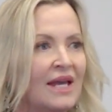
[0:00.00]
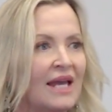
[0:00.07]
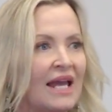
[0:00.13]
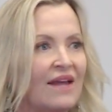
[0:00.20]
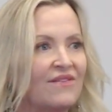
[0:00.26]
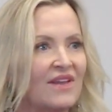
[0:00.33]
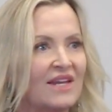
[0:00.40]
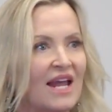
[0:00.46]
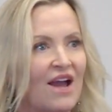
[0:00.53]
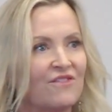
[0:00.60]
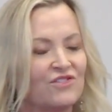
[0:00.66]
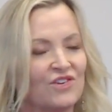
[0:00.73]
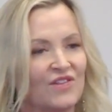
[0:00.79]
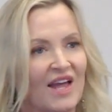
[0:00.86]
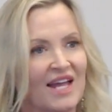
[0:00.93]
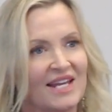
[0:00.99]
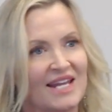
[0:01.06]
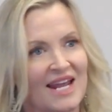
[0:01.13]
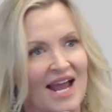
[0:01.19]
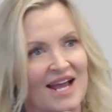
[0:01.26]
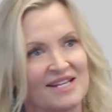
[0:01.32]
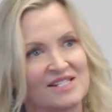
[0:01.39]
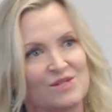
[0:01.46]
and then after that he
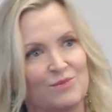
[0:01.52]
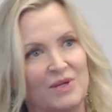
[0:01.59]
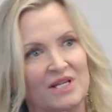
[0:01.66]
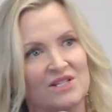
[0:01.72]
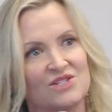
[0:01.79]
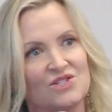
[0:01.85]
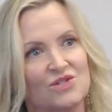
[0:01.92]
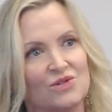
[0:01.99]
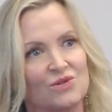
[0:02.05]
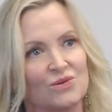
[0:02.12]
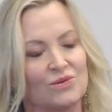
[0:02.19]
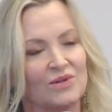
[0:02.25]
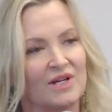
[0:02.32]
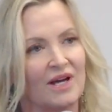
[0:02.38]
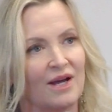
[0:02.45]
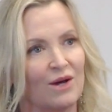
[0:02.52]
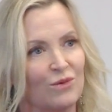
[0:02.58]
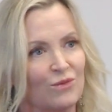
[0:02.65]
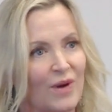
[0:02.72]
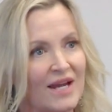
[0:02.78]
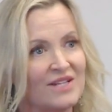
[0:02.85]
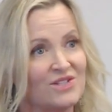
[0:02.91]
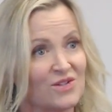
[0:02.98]
asked me to
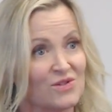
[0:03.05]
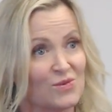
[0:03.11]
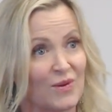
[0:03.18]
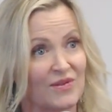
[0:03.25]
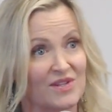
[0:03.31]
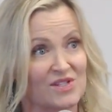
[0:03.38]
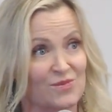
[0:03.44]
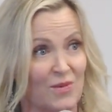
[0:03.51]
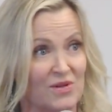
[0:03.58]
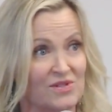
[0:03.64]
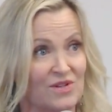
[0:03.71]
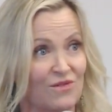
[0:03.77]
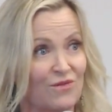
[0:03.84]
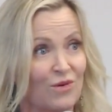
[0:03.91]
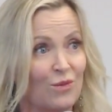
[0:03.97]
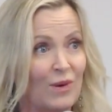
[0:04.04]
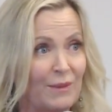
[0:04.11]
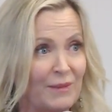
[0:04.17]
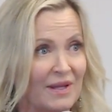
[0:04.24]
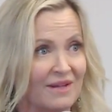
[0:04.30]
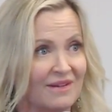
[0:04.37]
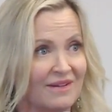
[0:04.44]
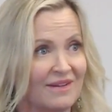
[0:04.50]
write Don't Sweat the Small Stuff for
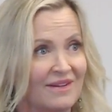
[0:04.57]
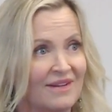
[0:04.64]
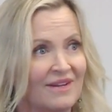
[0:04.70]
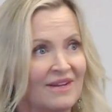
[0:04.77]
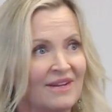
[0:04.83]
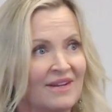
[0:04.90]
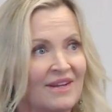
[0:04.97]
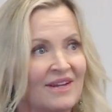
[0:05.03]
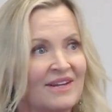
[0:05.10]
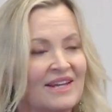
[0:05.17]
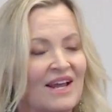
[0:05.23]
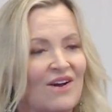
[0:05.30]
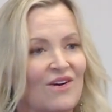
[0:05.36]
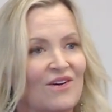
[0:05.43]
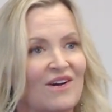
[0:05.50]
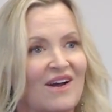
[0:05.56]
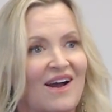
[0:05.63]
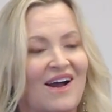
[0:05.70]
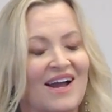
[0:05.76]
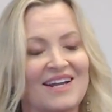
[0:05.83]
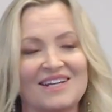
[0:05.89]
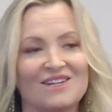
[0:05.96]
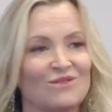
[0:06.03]
Women. Now,
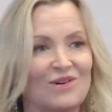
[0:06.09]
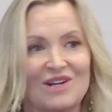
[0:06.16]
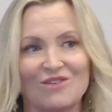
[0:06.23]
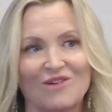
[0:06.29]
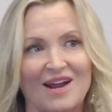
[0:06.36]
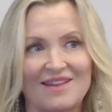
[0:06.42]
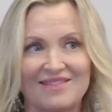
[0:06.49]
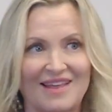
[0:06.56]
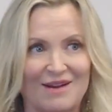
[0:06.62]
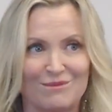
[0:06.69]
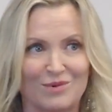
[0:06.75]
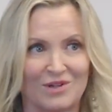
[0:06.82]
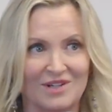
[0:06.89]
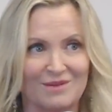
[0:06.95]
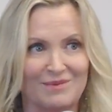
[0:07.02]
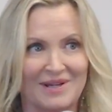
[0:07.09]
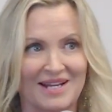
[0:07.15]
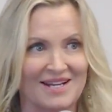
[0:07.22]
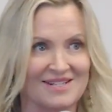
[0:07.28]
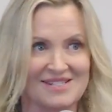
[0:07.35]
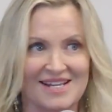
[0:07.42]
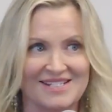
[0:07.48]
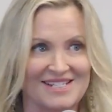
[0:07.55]
I didn't want to write that book
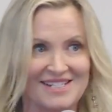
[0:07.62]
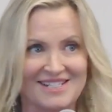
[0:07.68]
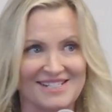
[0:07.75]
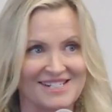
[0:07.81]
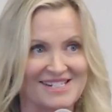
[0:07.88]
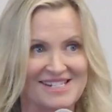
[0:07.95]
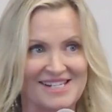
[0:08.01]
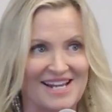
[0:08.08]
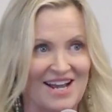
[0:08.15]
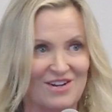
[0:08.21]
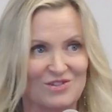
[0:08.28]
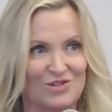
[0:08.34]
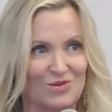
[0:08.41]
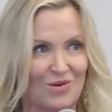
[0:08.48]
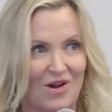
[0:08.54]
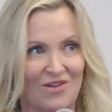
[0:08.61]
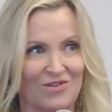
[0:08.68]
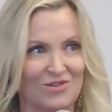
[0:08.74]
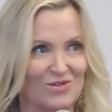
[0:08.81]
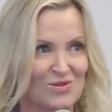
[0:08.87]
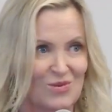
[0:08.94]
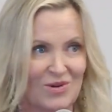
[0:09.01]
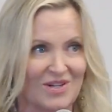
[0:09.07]
because I didn't see how two
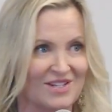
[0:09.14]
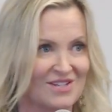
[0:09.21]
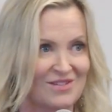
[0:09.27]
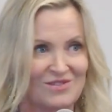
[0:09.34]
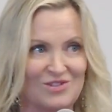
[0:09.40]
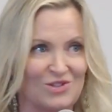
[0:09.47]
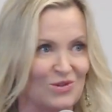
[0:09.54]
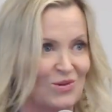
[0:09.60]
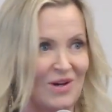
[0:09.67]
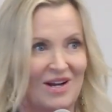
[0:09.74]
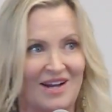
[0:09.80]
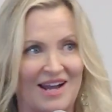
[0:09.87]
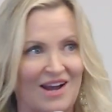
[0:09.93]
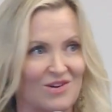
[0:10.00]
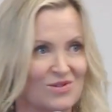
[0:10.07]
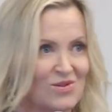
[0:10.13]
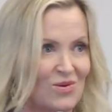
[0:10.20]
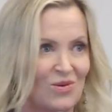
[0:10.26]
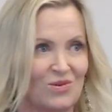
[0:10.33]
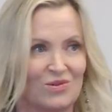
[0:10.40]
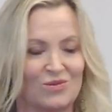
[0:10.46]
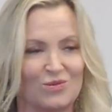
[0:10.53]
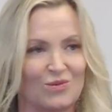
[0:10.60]
authors were going to do a
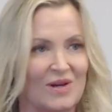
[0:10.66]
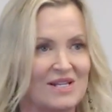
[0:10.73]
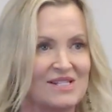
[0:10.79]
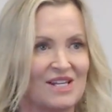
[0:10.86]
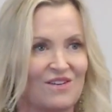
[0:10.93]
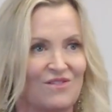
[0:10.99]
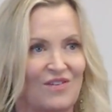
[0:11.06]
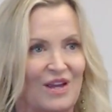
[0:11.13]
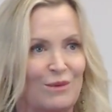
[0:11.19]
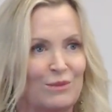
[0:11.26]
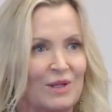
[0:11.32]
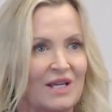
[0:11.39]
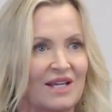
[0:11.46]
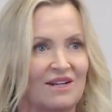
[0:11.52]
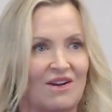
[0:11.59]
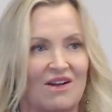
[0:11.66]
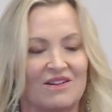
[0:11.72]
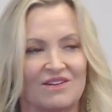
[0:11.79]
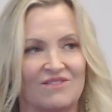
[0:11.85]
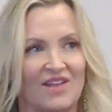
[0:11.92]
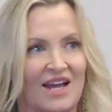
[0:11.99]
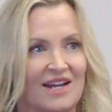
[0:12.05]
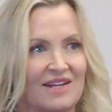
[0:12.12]
household, raising family and all
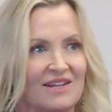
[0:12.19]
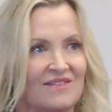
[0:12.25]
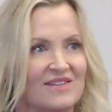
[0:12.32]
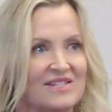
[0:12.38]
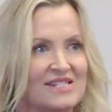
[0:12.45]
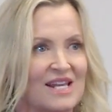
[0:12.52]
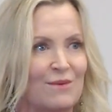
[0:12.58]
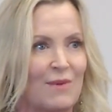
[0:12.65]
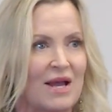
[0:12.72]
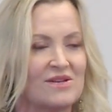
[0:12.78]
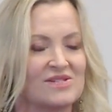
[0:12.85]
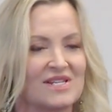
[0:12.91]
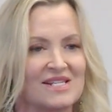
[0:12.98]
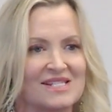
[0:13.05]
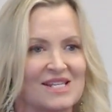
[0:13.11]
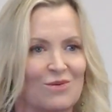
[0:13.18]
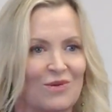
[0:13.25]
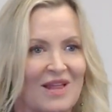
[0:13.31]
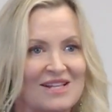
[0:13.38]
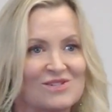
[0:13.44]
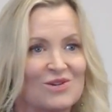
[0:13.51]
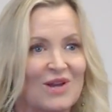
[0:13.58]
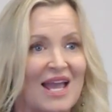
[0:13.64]
of that in the same house. And he said, well,
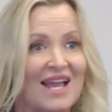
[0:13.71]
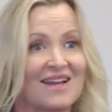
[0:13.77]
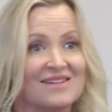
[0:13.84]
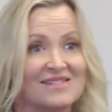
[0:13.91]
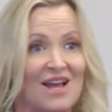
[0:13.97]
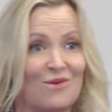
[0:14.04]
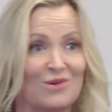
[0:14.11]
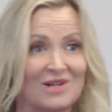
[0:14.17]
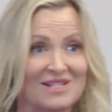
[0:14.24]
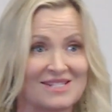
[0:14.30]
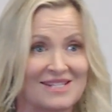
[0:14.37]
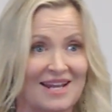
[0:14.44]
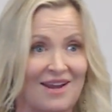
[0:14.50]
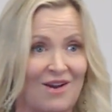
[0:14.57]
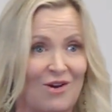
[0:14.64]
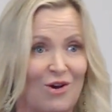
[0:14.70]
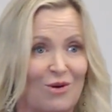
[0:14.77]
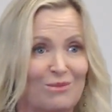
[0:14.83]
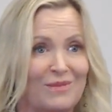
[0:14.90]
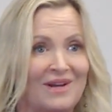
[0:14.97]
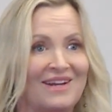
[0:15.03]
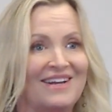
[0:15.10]
that's okay because I want to stay home